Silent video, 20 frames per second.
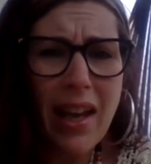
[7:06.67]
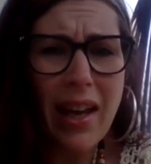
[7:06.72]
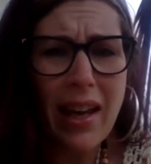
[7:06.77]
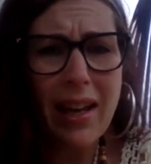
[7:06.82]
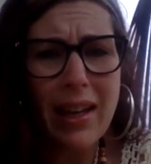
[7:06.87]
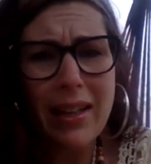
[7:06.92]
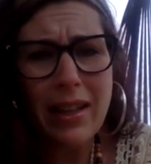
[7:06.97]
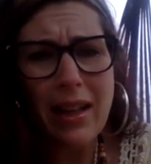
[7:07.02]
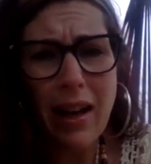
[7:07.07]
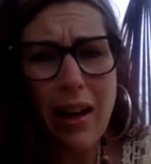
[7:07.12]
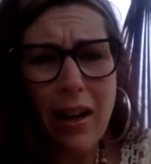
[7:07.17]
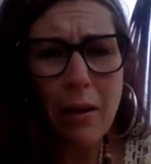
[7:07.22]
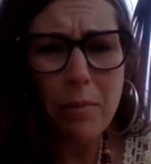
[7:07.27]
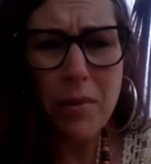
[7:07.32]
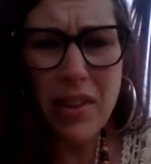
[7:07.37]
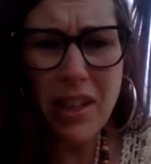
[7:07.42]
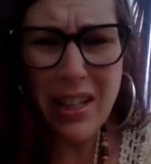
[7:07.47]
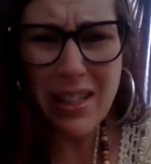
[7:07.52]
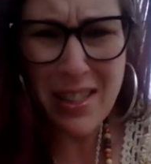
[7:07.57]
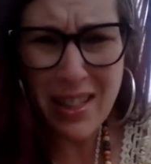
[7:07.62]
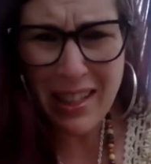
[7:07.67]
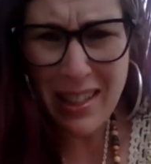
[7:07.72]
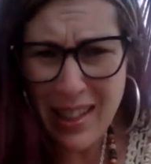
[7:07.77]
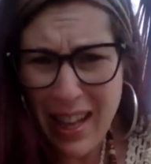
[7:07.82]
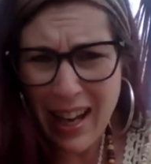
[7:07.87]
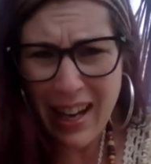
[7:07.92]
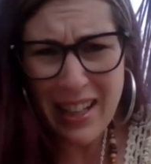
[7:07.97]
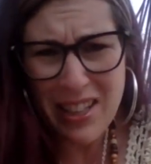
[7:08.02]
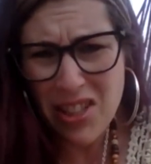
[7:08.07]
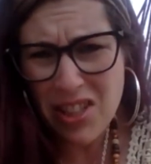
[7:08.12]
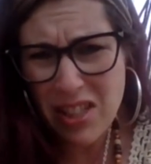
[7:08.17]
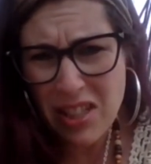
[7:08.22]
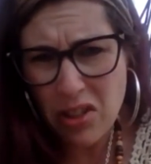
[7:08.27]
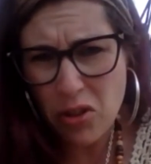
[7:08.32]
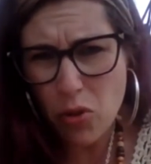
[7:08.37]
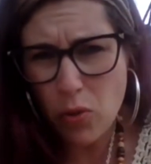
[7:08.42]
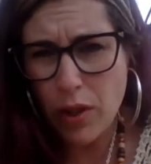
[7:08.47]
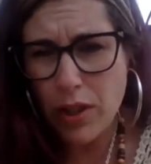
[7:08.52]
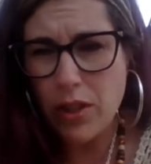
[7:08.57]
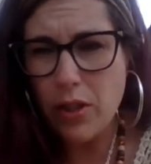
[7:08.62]
And things like that. I just
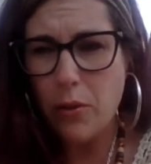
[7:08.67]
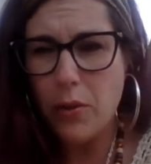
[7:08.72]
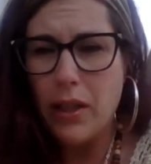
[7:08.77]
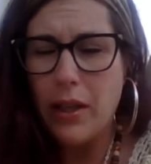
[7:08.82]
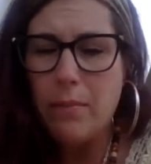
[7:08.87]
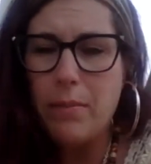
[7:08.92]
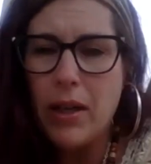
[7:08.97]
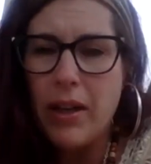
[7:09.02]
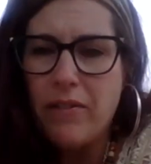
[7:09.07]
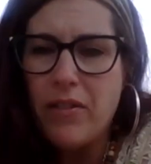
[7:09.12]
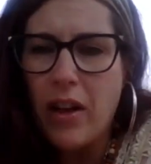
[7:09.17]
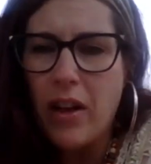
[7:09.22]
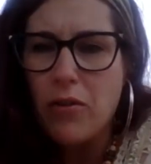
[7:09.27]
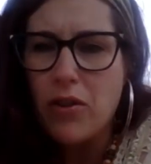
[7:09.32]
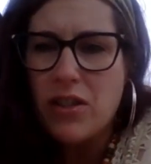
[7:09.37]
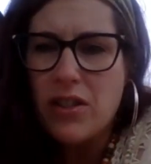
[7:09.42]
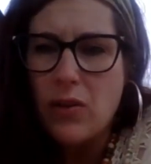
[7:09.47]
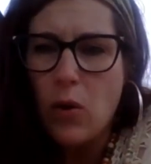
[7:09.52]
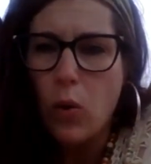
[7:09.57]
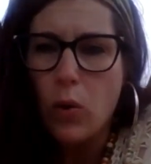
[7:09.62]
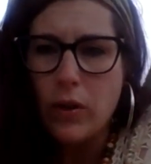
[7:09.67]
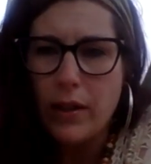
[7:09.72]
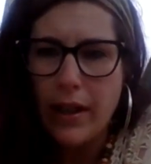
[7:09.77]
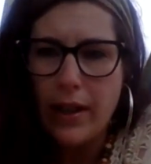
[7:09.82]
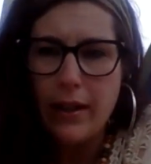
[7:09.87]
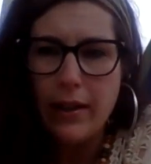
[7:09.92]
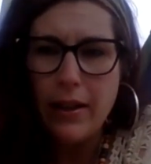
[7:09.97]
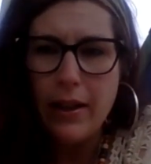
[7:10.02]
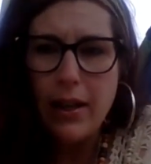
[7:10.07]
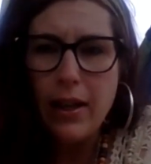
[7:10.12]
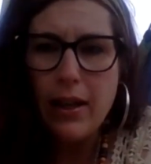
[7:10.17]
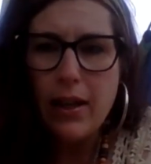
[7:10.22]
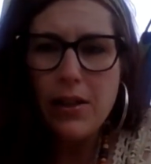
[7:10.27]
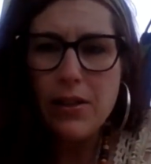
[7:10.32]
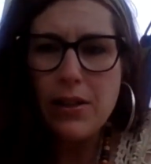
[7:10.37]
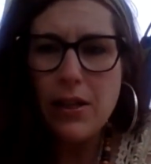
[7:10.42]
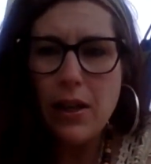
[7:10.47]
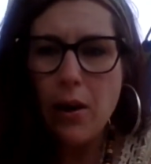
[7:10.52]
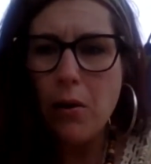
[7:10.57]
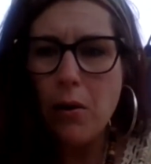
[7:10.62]
enjoy doing it, but I've never sold it.
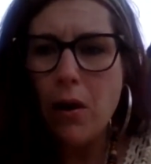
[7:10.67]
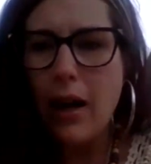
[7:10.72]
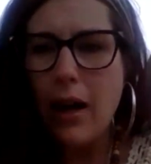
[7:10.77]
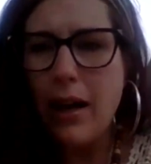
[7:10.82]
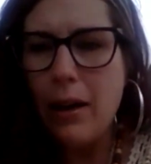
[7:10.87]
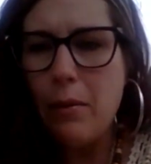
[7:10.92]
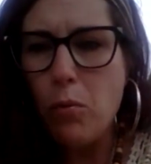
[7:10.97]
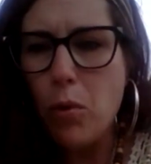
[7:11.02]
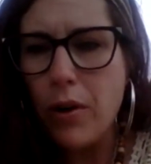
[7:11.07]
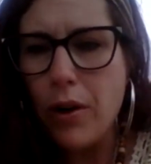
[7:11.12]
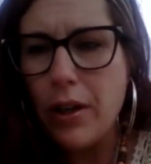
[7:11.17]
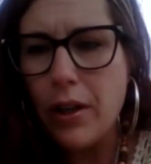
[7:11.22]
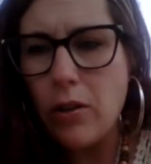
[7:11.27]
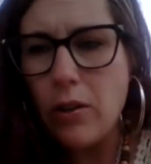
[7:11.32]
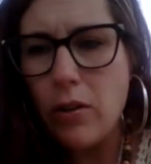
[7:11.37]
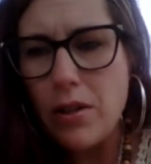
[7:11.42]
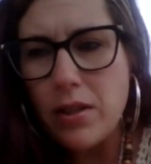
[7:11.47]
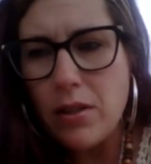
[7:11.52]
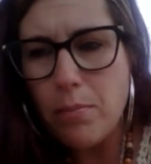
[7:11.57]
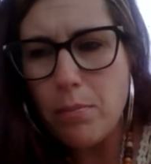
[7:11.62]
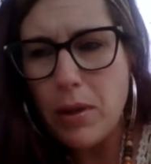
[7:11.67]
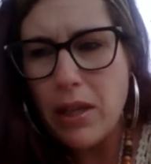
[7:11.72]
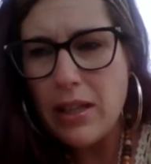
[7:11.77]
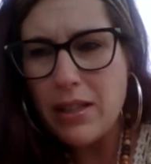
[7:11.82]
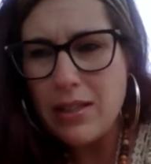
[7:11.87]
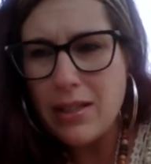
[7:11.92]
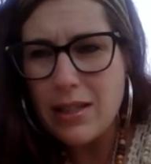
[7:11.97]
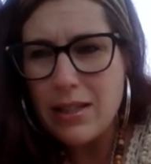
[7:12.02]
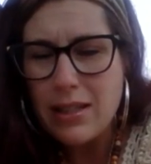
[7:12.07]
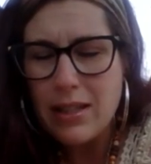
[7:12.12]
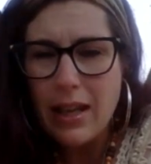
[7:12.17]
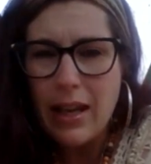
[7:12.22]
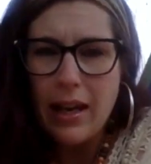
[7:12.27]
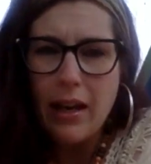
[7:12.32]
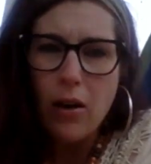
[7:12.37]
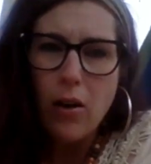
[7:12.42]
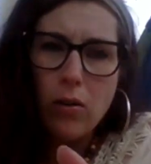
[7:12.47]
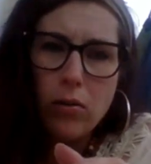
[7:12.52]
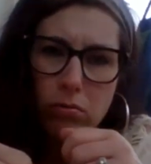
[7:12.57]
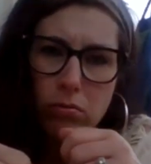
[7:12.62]
So I'm working on some pieces
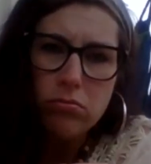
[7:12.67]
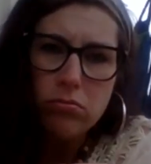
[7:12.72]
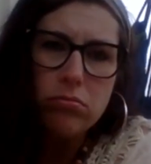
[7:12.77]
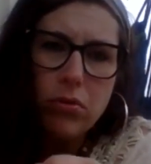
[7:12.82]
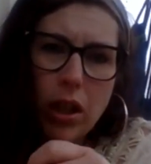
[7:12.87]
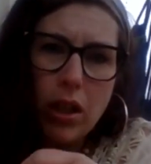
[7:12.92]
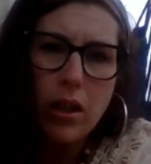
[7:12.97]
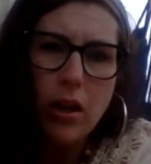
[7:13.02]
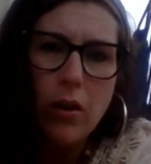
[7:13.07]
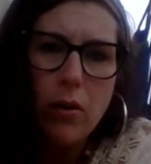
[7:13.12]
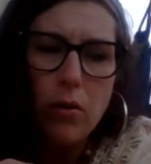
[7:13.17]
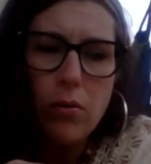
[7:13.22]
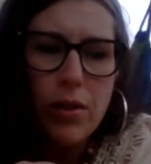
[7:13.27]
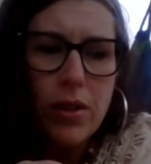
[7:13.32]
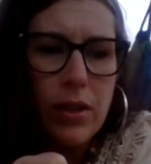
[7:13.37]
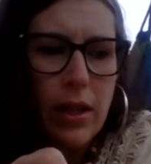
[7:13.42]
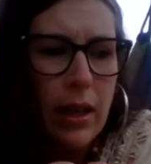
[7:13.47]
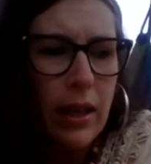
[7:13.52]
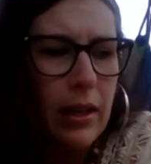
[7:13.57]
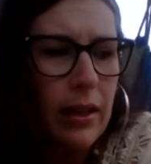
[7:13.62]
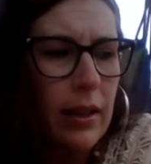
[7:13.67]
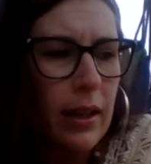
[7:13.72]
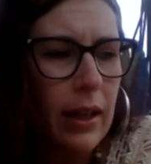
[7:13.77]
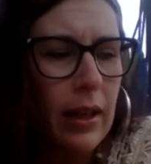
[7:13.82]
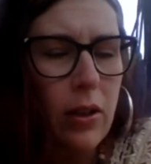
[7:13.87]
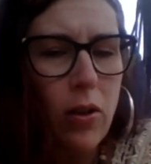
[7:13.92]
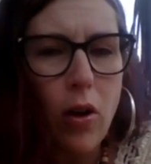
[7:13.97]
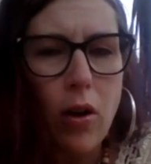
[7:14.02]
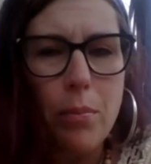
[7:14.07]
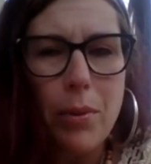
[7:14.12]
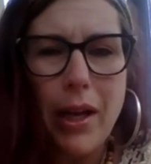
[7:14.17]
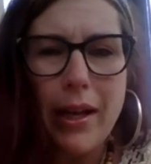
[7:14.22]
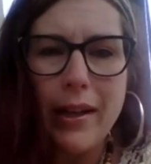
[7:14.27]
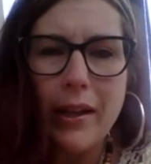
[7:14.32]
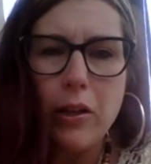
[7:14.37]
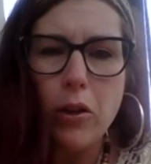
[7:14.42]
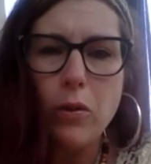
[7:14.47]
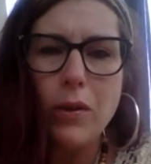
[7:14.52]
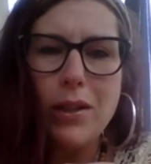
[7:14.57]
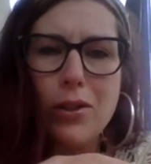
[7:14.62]
now, you know, sanding and all, but I
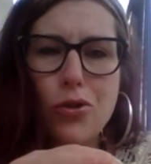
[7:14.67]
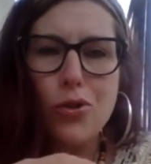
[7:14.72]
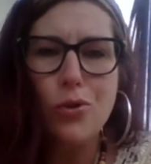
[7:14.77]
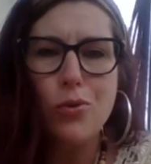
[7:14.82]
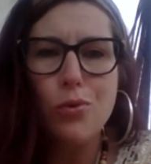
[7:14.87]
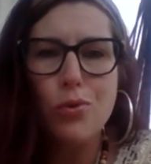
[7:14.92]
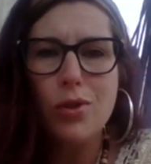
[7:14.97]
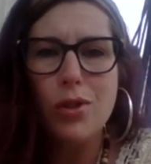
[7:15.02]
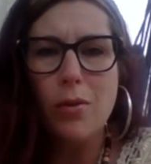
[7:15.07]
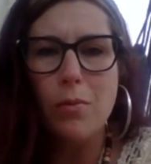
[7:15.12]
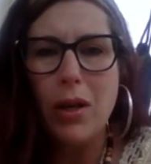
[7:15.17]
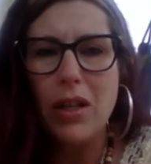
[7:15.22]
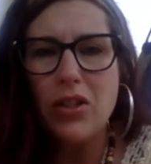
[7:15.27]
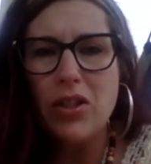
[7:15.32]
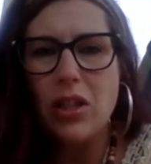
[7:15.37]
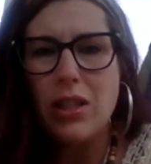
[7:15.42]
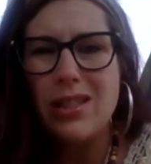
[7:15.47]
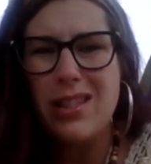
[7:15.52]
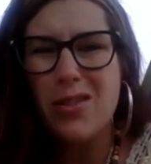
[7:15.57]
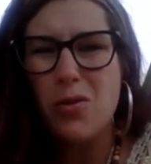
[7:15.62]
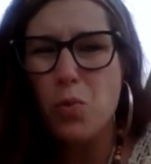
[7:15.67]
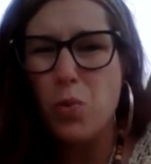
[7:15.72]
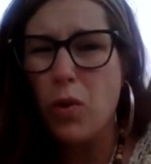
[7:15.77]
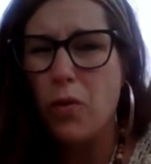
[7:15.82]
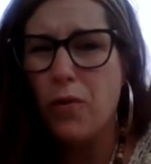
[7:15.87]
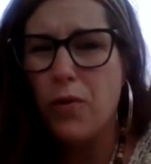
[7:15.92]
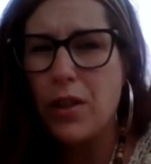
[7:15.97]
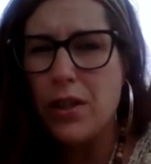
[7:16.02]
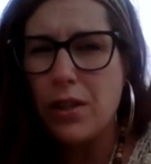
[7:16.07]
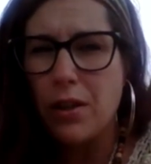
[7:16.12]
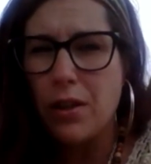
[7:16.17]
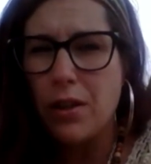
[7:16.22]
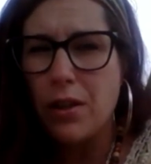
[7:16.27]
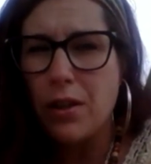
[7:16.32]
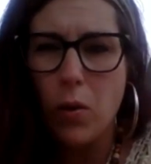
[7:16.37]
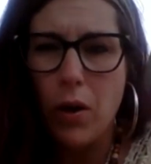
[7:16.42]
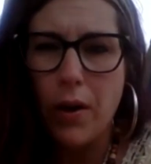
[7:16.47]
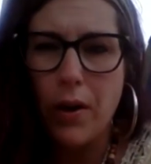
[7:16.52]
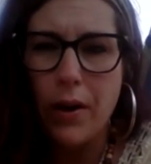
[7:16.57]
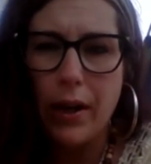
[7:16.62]
can only do so much because it's real
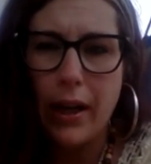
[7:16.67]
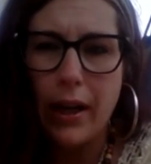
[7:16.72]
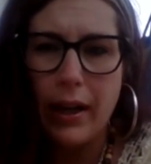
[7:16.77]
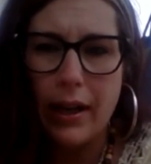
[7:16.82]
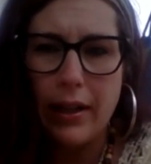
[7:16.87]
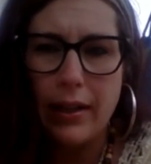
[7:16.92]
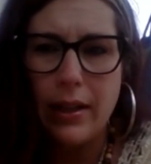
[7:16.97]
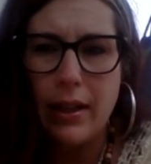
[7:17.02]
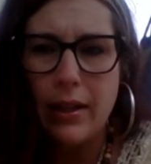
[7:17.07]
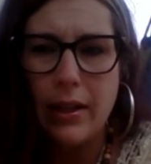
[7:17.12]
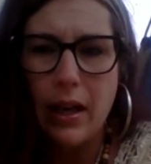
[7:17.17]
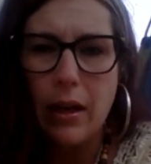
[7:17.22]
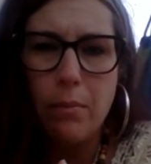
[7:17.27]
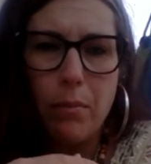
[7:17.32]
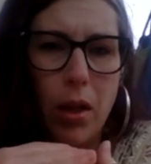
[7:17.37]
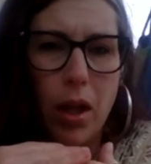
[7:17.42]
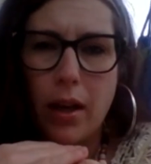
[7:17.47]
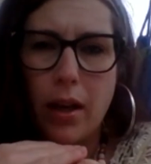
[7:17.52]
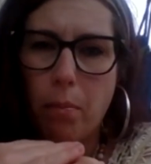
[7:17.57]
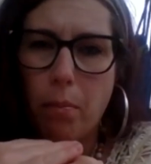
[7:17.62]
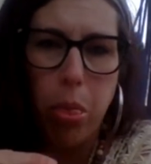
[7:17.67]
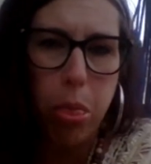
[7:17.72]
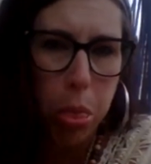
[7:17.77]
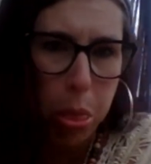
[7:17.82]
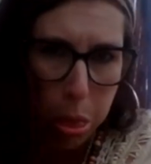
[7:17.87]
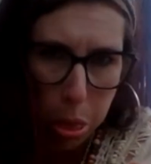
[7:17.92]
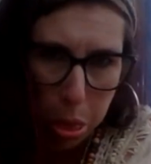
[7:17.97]
physical work. And then I'm like,